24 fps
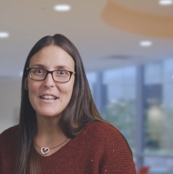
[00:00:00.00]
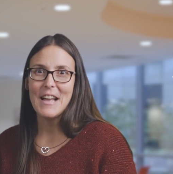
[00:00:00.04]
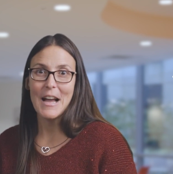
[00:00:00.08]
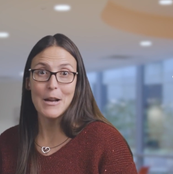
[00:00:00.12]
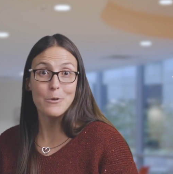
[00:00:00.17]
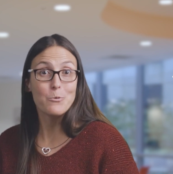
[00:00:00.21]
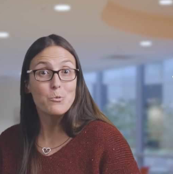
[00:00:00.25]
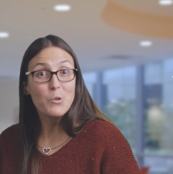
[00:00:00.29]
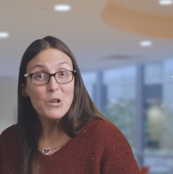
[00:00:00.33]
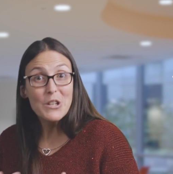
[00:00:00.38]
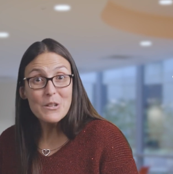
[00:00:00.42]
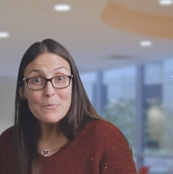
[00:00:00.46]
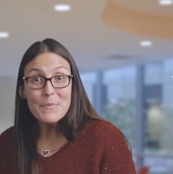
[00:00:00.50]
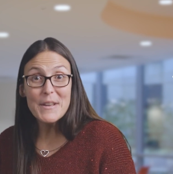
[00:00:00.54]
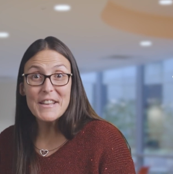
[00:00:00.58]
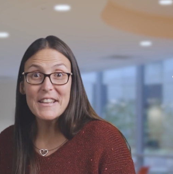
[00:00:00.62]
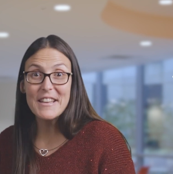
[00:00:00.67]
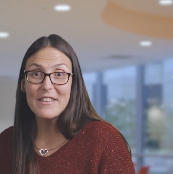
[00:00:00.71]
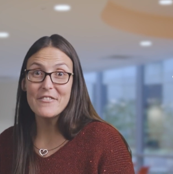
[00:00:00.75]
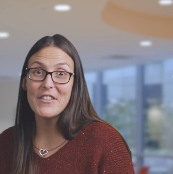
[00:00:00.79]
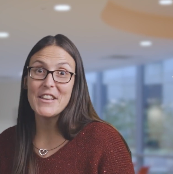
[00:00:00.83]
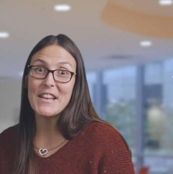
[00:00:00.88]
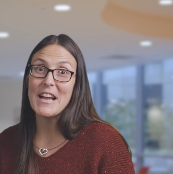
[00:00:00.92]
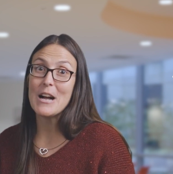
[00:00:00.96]
and we'll be
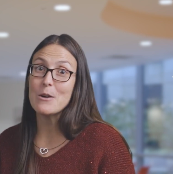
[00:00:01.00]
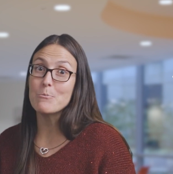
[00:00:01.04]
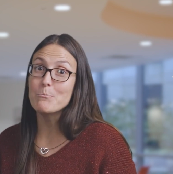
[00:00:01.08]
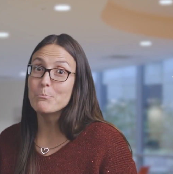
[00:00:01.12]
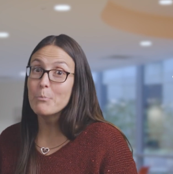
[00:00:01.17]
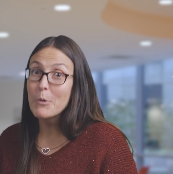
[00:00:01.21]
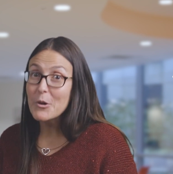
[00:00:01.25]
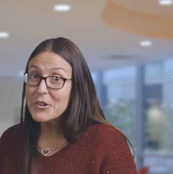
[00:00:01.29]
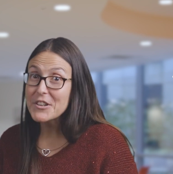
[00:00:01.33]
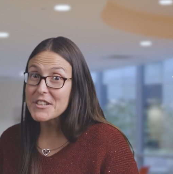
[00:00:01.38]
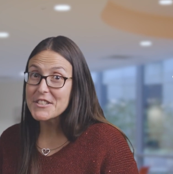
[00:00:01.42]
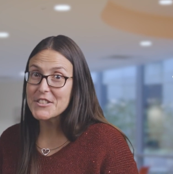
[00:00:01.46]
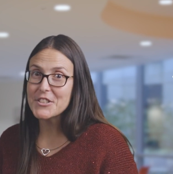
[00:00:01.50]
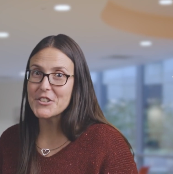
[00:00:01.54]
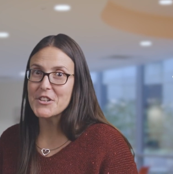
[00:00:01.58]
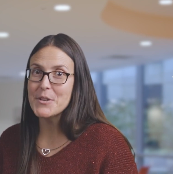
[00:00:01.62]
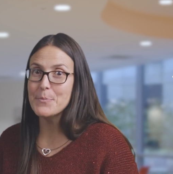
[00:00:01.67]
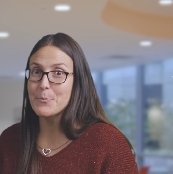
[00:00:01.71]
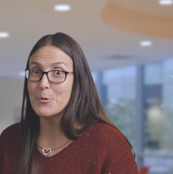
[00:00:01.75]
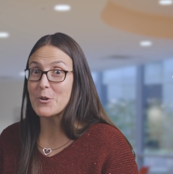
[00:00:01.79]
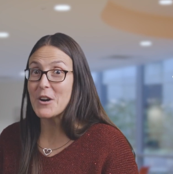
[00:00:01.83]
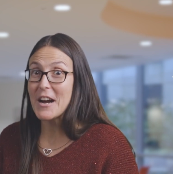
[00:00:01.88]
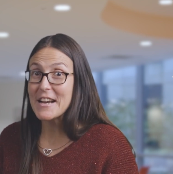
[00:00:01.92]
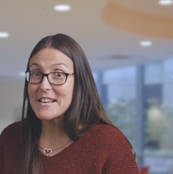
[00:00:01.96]
giving out monetary
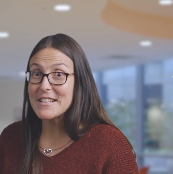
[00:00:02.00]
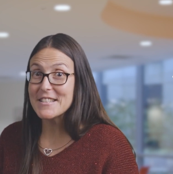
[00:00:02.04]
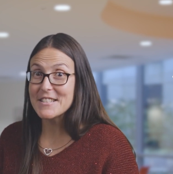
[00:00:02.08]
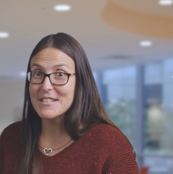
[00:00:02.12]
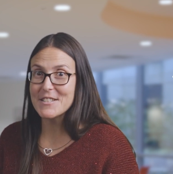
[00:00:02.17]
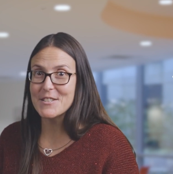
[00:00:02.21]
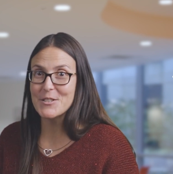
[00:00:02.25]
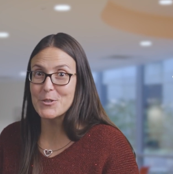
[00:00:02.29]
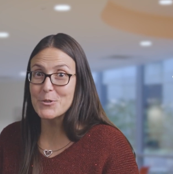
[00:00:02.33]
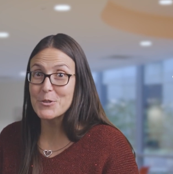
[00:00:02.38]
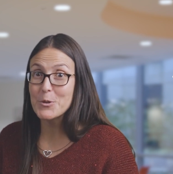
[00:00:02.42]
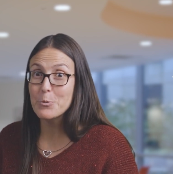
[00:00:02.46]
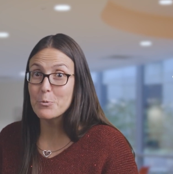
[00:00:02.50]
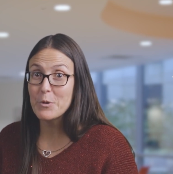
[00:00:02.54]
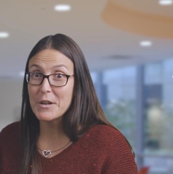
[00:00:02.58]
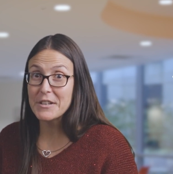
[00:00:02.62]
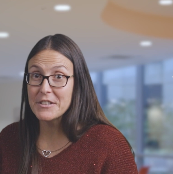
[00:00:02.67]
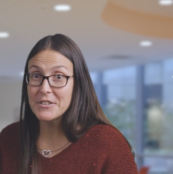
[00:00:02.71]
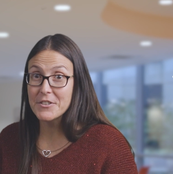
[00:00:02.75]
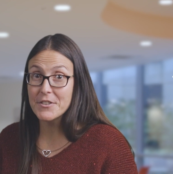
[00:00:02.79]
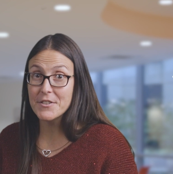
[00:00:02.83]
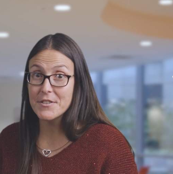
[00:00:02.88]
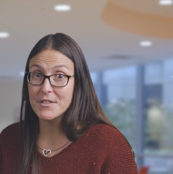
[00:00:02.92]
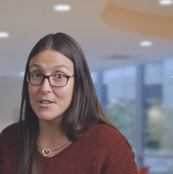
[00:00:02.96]
prizes to the
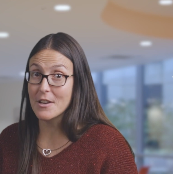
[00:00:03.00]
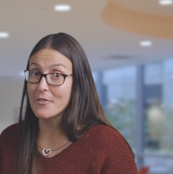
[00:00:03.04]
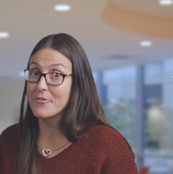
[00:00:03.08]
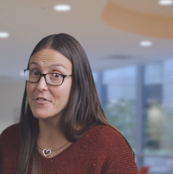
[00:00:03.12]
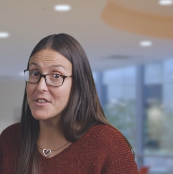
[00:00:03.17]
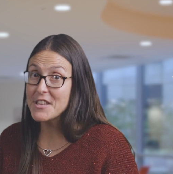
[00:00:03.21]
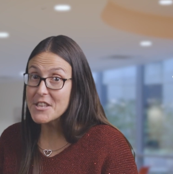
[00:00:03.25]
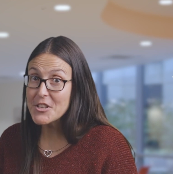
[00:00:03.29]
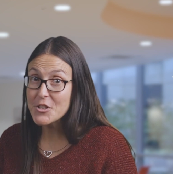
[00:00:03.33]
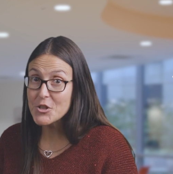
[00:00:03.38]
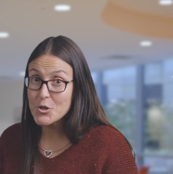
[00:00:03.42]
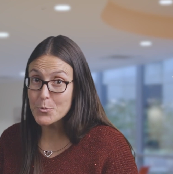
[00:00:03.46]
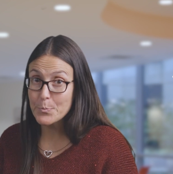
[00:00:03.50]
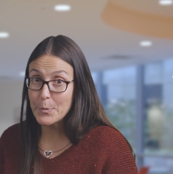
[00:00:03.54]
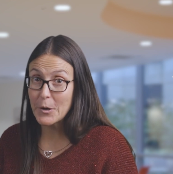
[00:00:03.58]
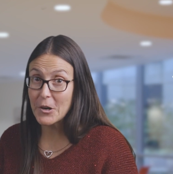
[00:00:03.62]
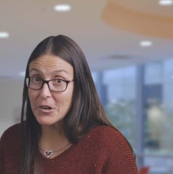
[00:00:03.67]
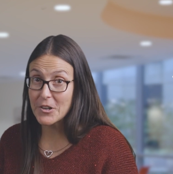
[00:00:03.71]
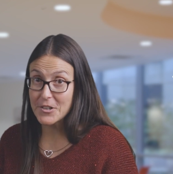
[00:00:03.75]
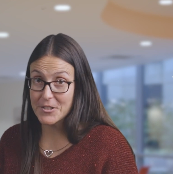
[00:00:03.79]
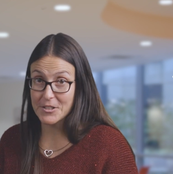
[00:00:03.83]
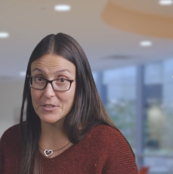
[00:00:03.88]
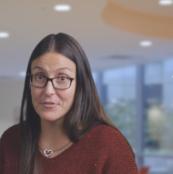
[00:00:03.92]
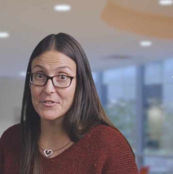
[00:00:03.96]
winners of each
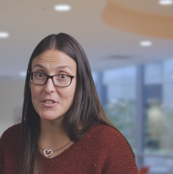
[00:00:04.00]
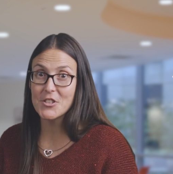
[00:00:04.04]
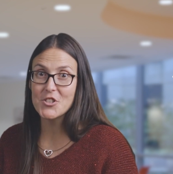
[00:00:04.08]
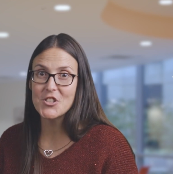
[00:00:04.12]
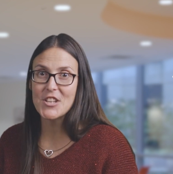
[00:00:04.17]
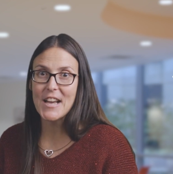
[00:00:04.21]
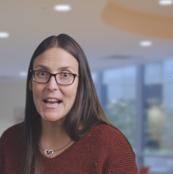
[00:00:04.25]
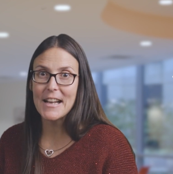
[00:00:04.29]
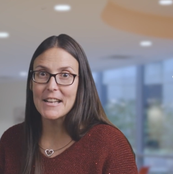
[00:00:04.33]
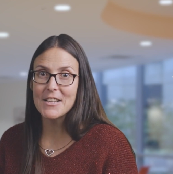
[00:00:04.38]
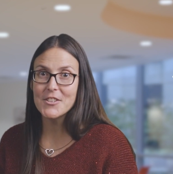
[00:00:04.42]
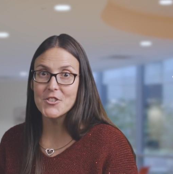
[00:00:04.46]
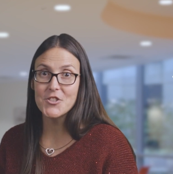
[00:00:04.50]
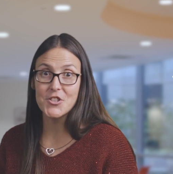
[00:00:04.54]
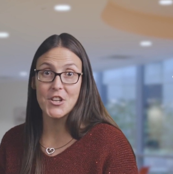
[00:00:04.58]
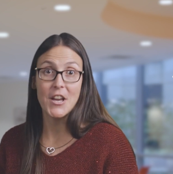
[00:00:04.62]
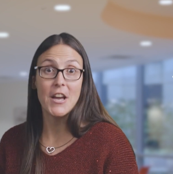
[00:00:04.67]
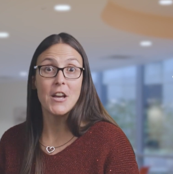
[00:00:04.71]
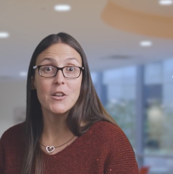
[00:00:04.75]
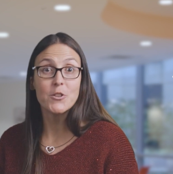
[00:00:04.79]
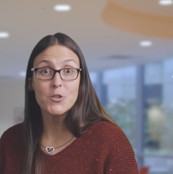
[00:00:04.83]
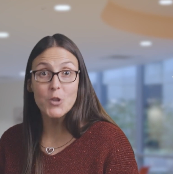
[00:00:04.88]
part of the challenge,